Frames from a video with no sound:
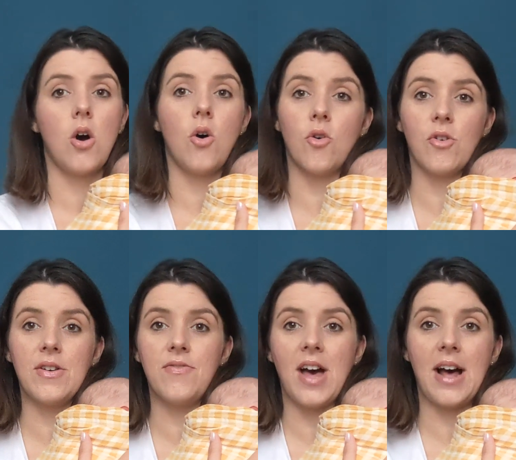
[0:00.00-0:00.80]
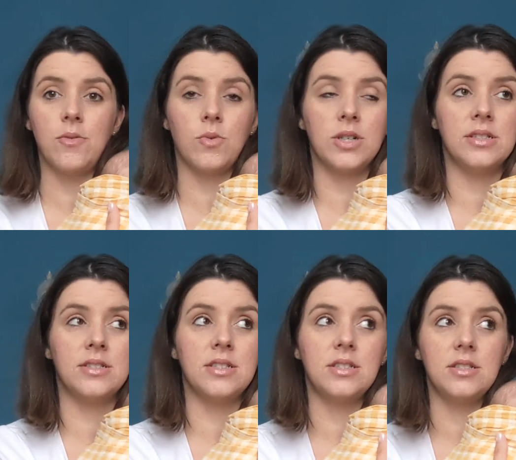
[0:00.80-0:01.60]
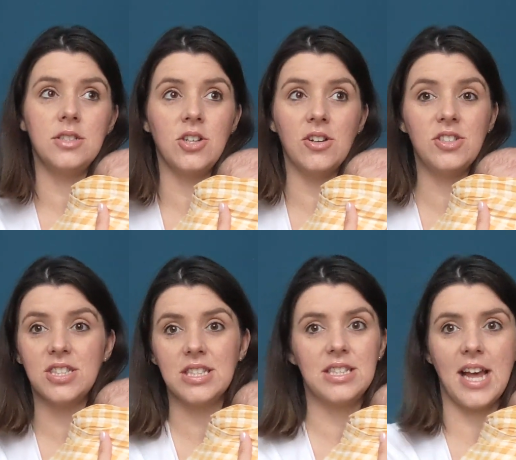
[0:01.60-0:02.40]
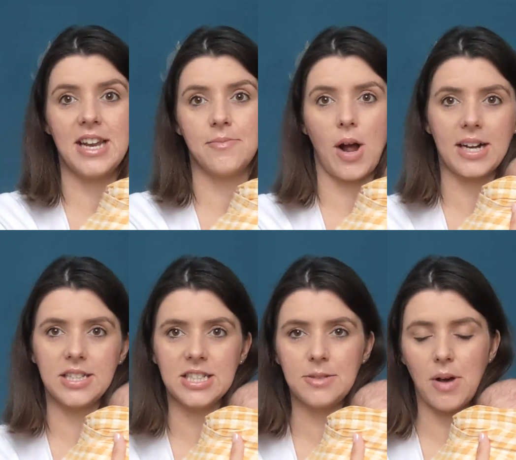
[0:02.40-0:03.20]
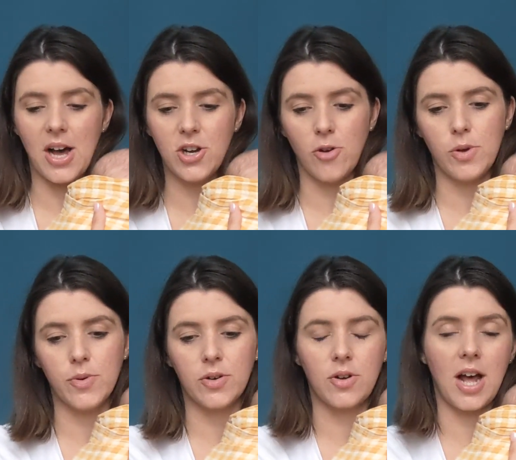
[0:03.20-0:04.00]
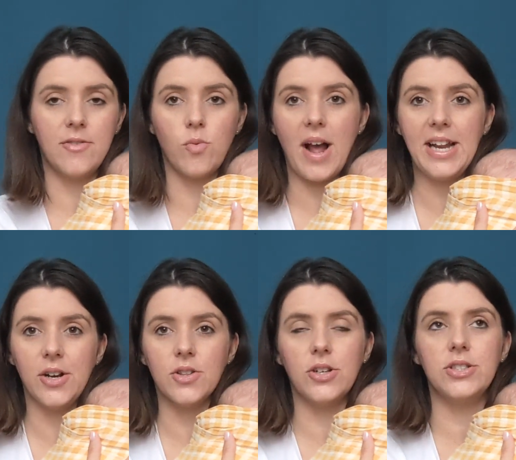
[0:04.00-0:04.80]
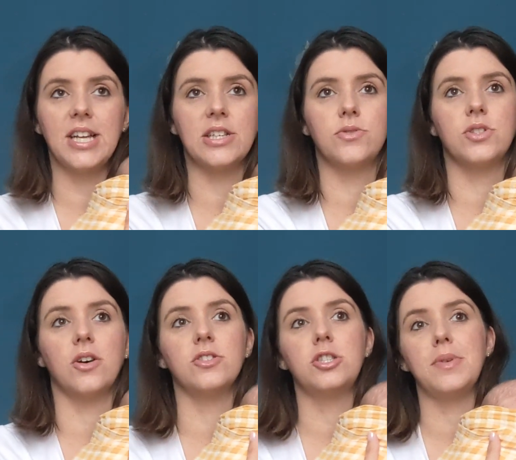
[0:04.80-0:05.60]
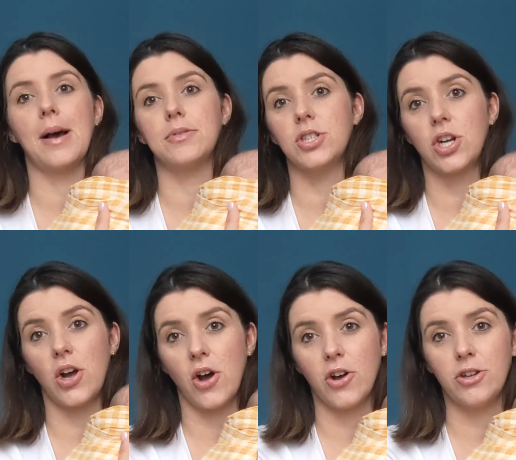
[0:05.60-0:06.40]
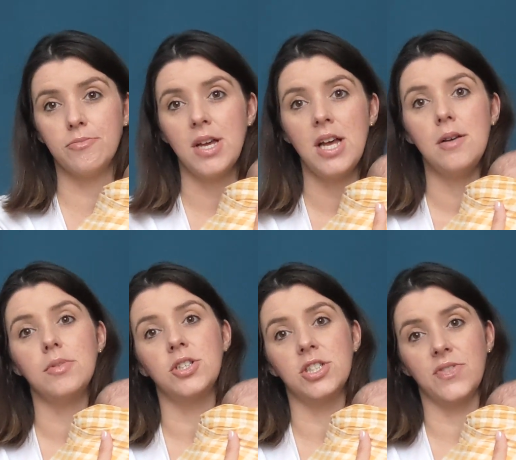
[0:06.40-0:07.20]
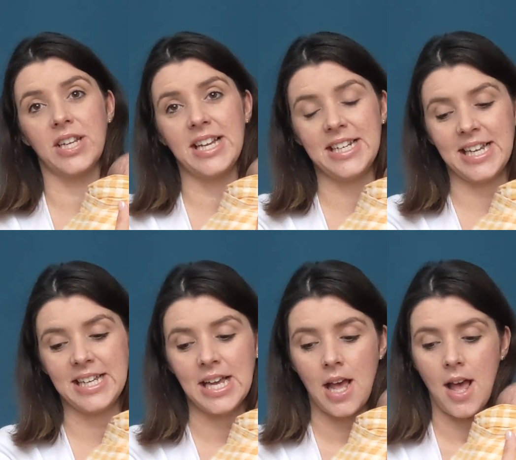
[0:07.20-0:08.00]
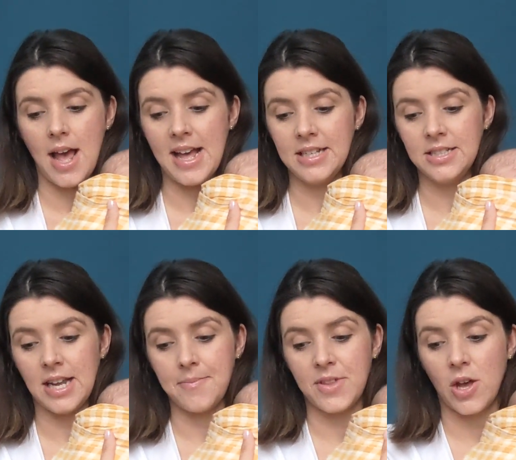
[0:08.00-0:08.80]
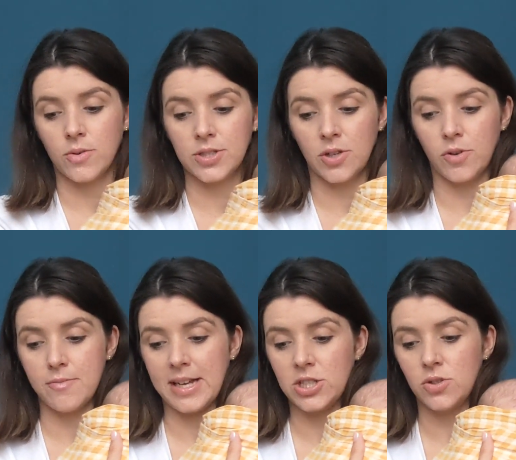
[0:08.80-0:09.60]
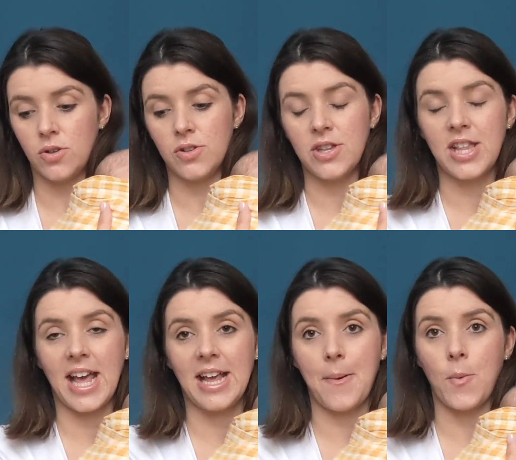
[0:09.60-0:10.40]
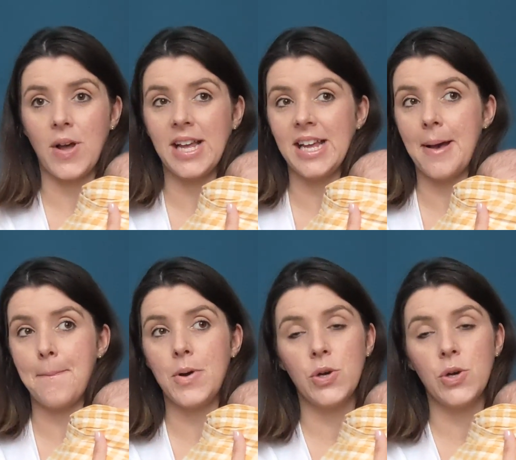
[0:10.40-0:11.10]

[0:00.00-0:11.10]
or if that was, you know, just a standard practice. But I know we were kind of waiting on those test results to be able to go home because of a kidney, And they also want to make sure that they wee and